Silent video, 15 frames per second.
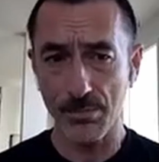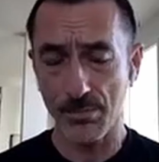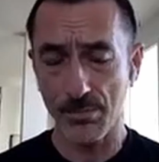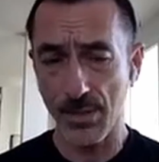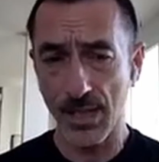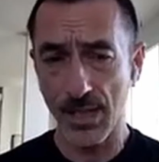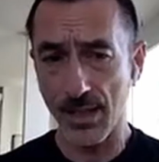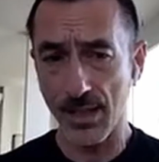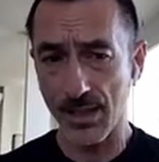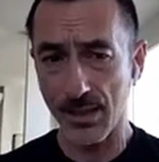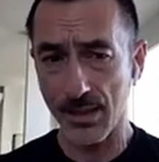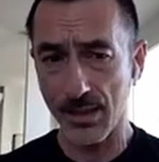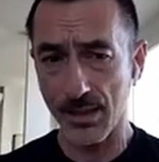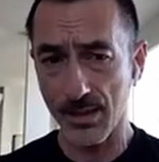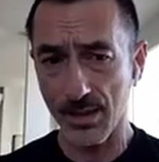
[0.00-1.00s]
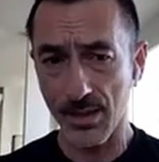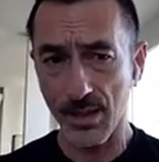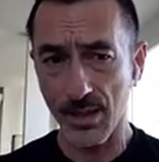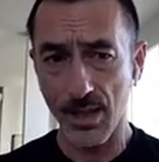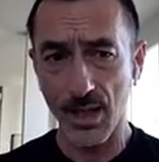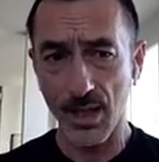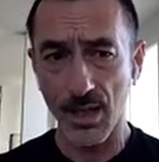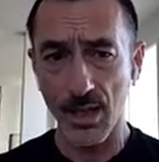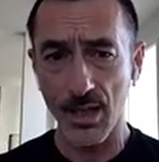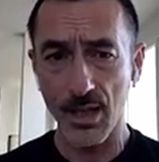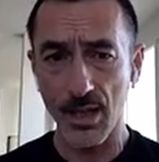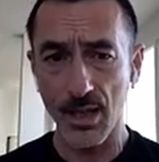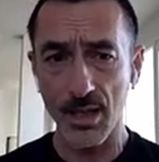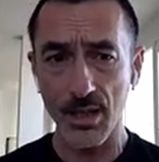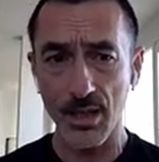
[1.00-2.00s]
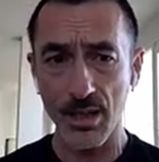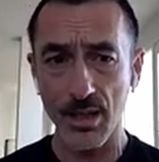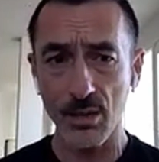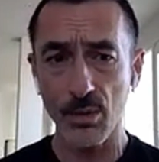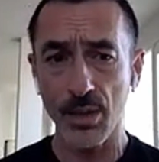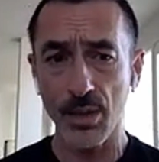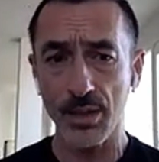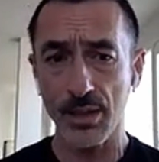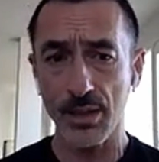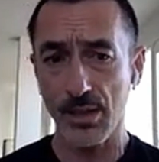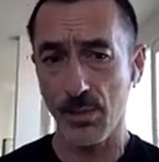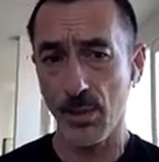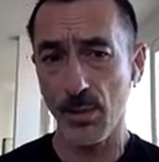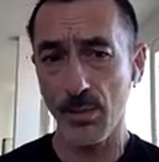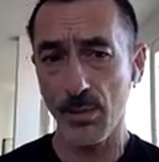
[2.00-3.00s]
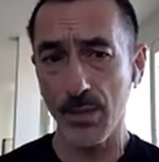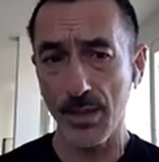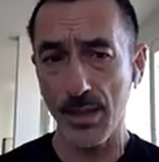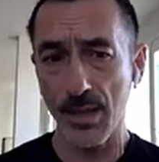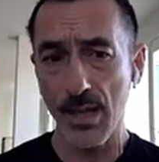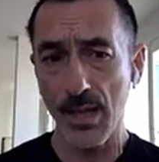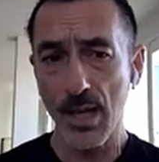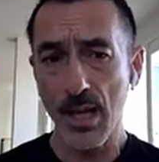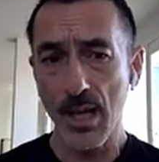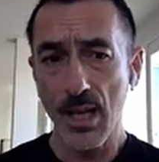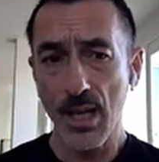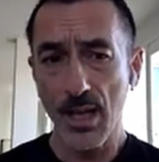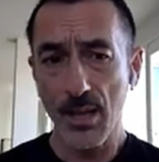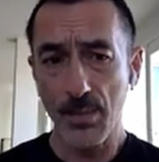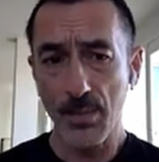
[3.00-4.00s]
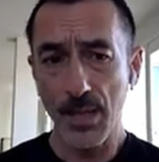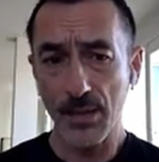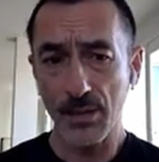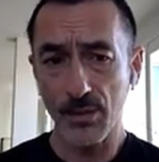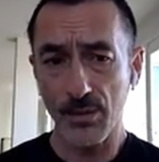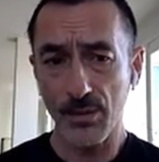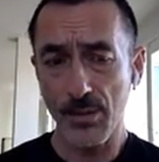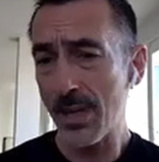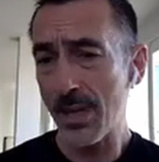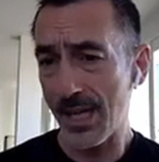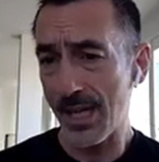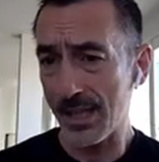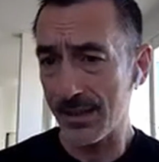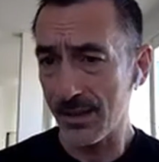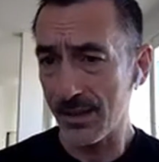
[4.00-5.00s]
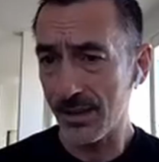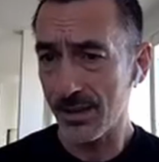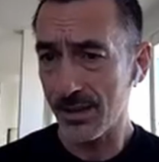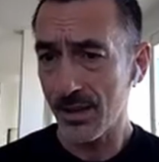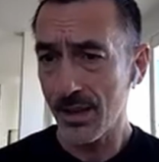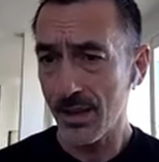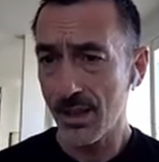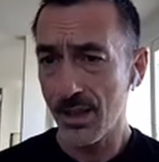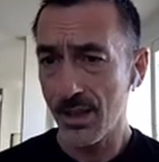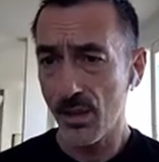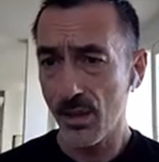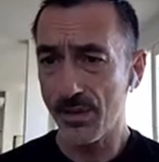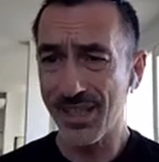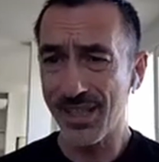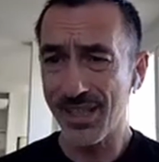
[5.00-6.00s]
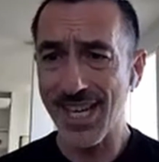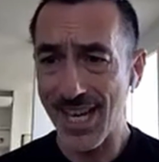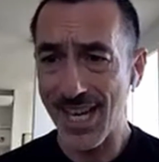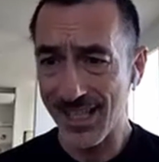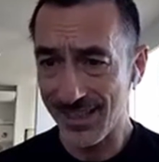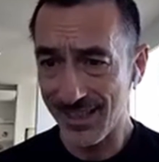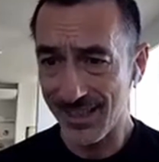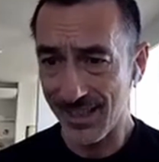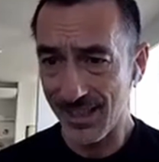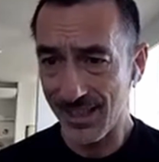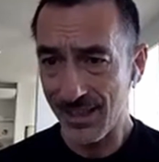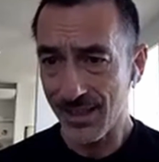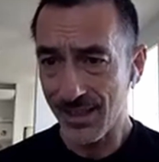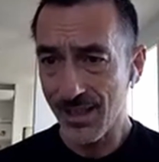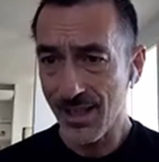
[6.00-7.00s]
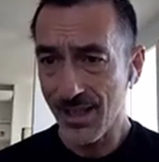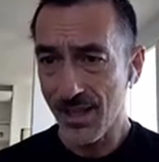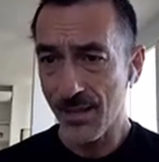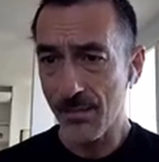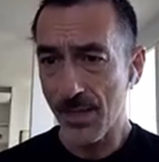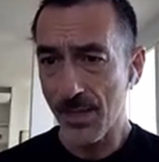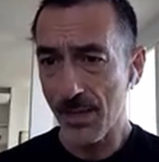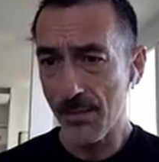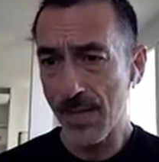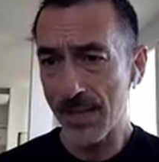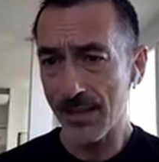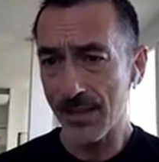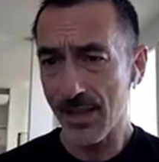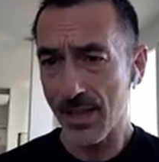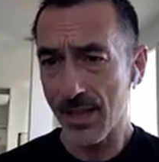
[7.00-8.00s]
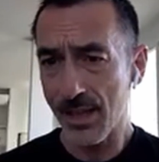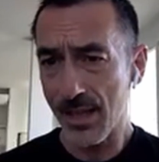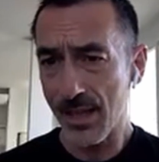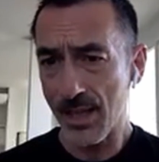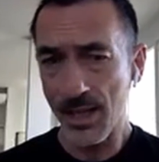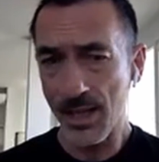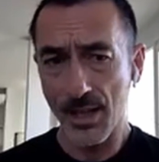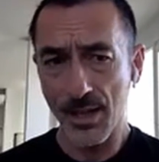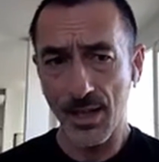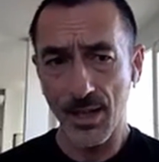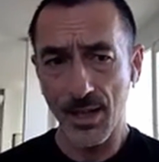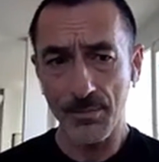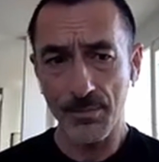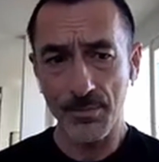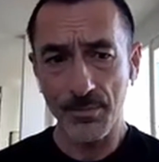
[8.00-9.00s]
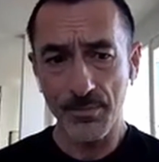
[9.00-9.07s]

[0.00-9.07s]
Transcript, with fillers: in this uh, work is probably that the part of the mind, of the psyche, the, the, man, the, the, the, um,